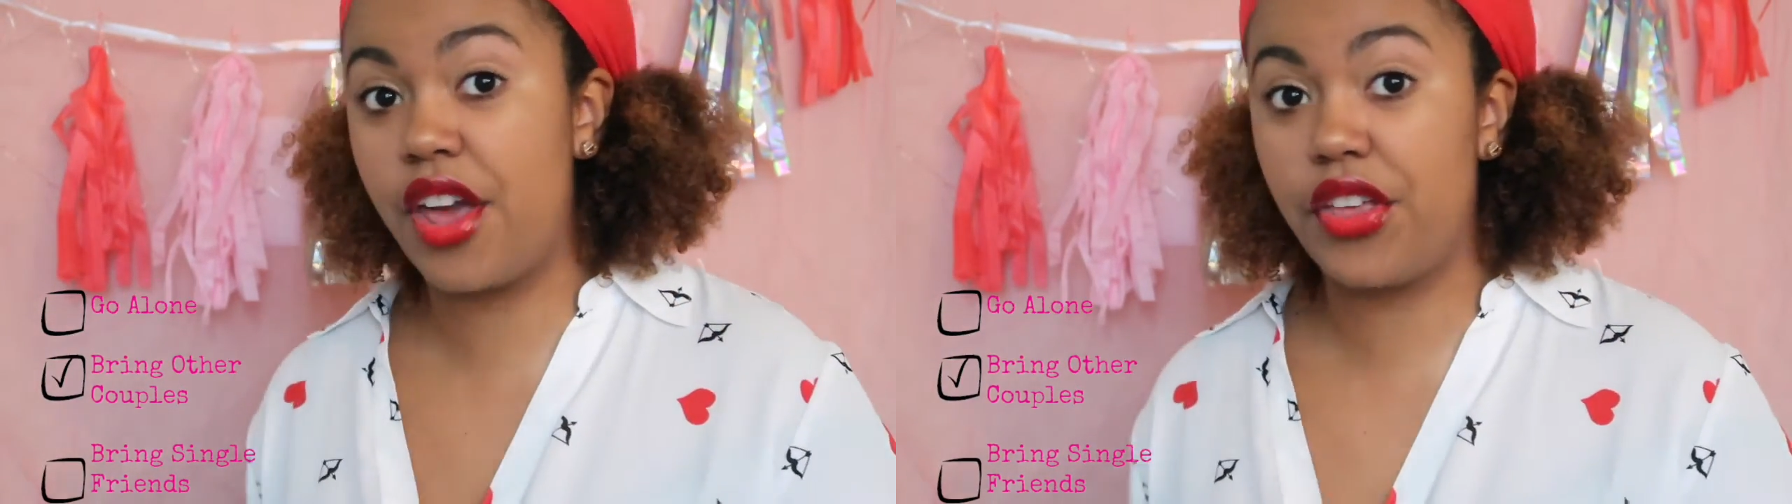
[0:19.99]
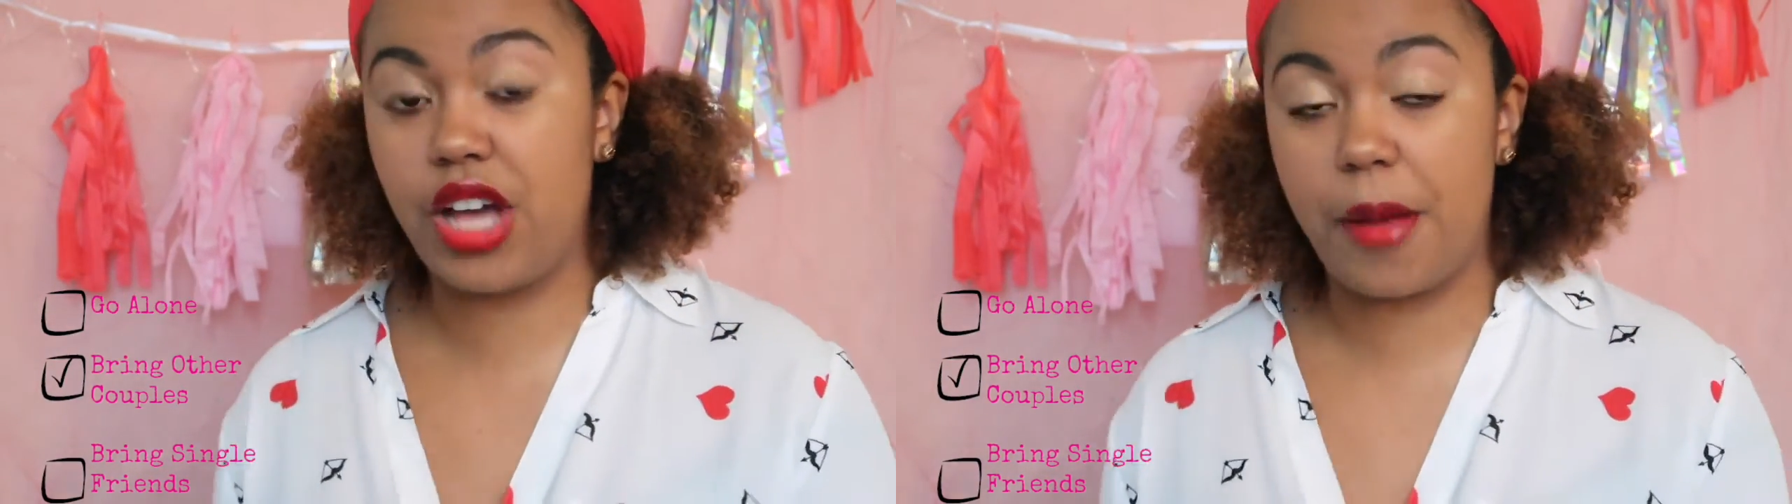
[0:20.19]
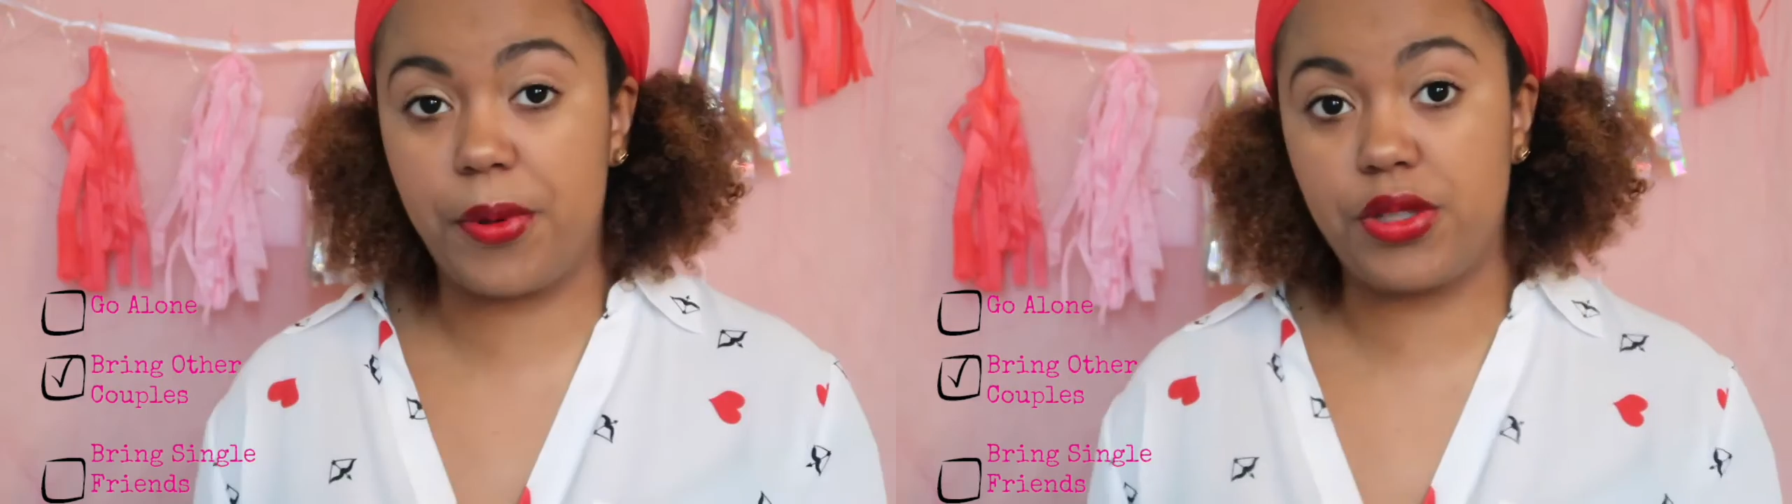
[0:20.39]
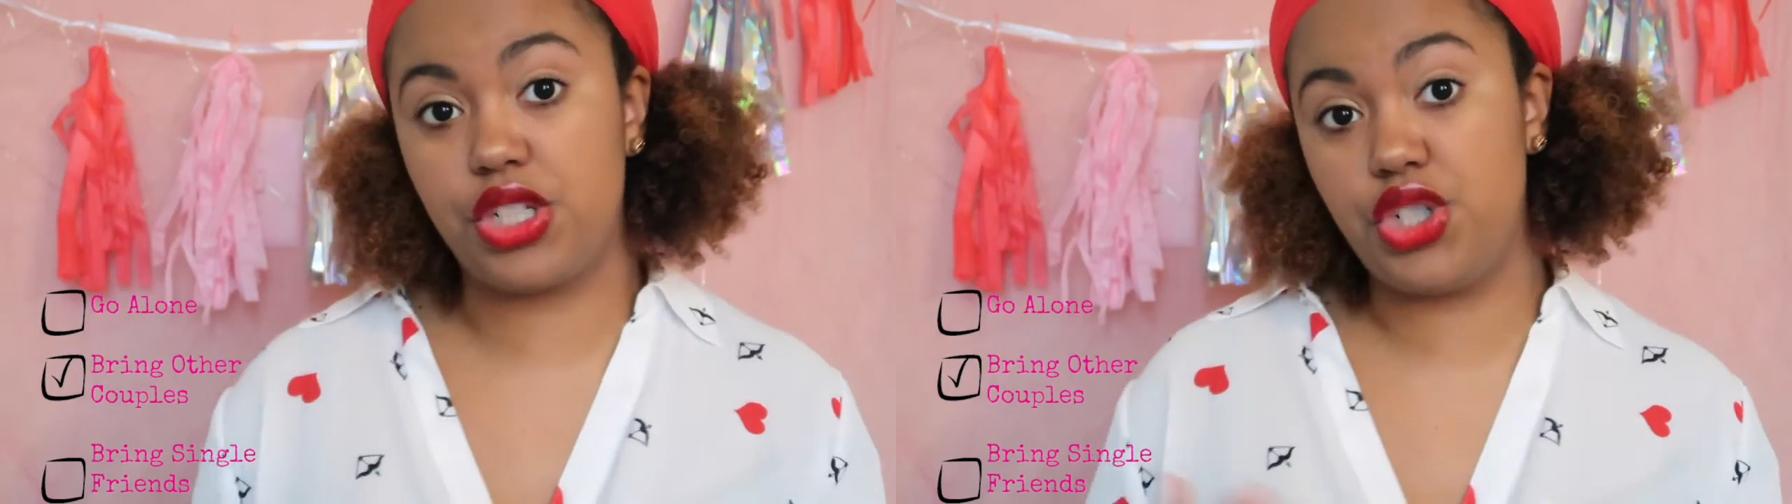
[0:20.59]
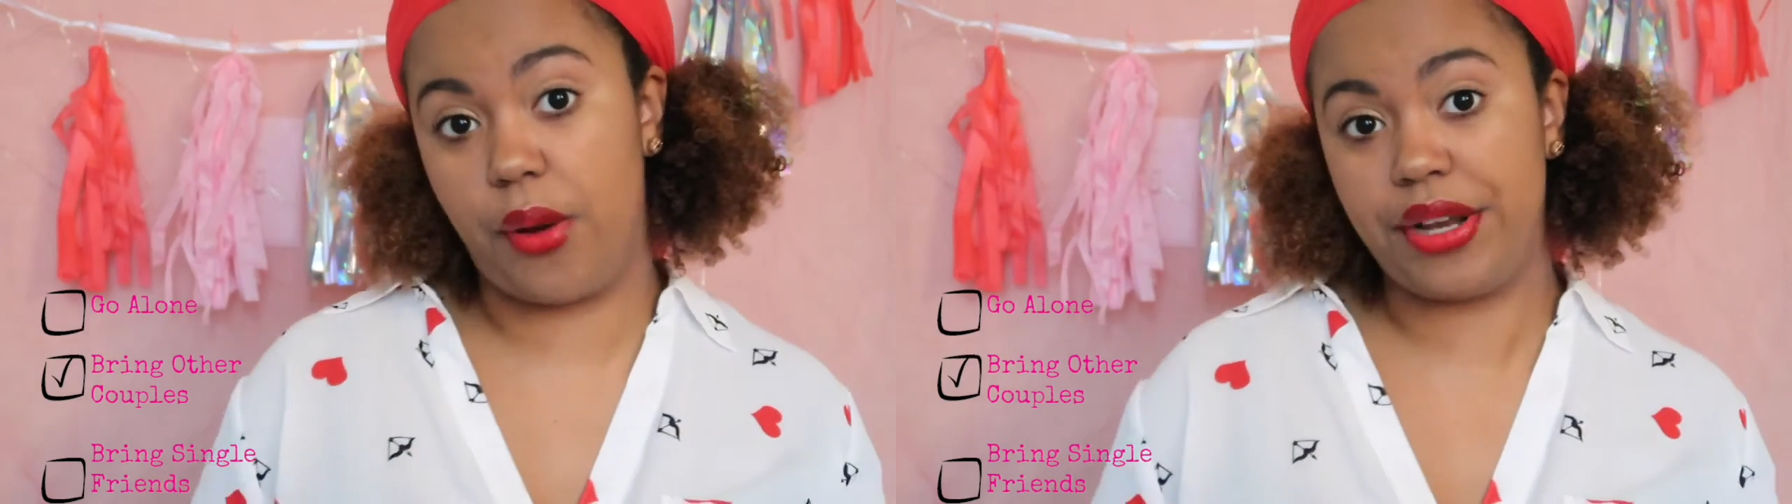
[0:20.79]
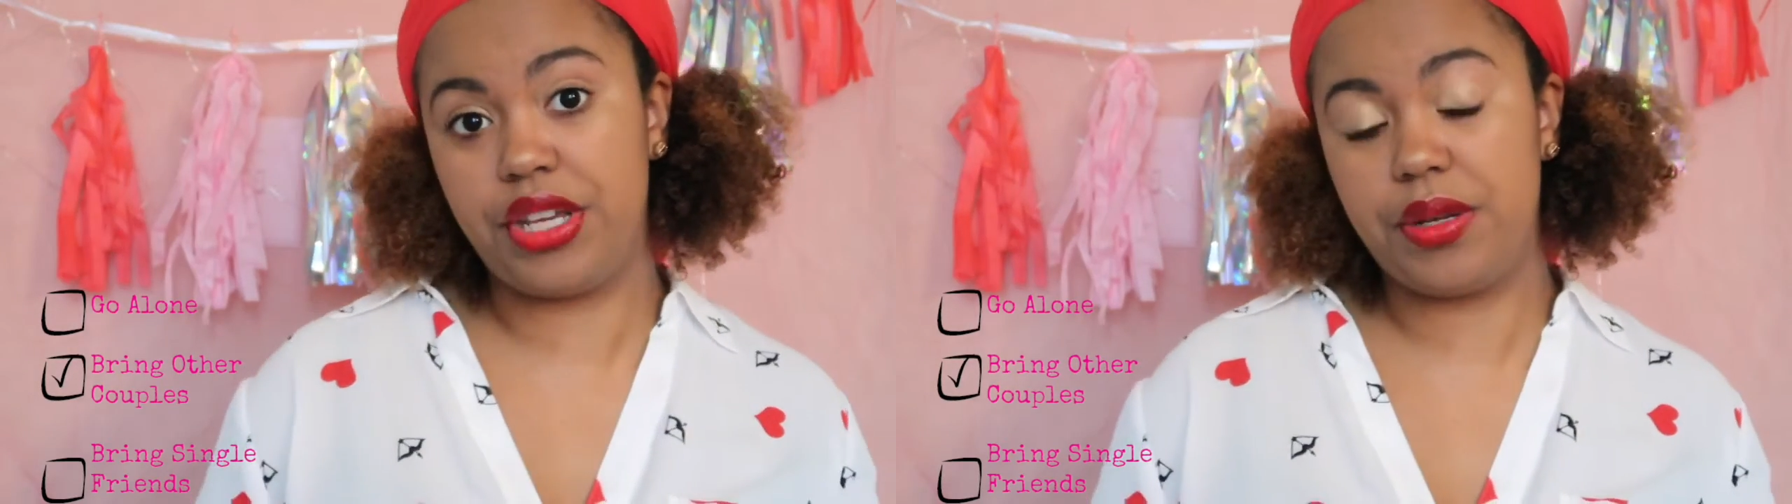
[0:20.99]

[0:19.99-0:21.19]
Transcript: another couple to join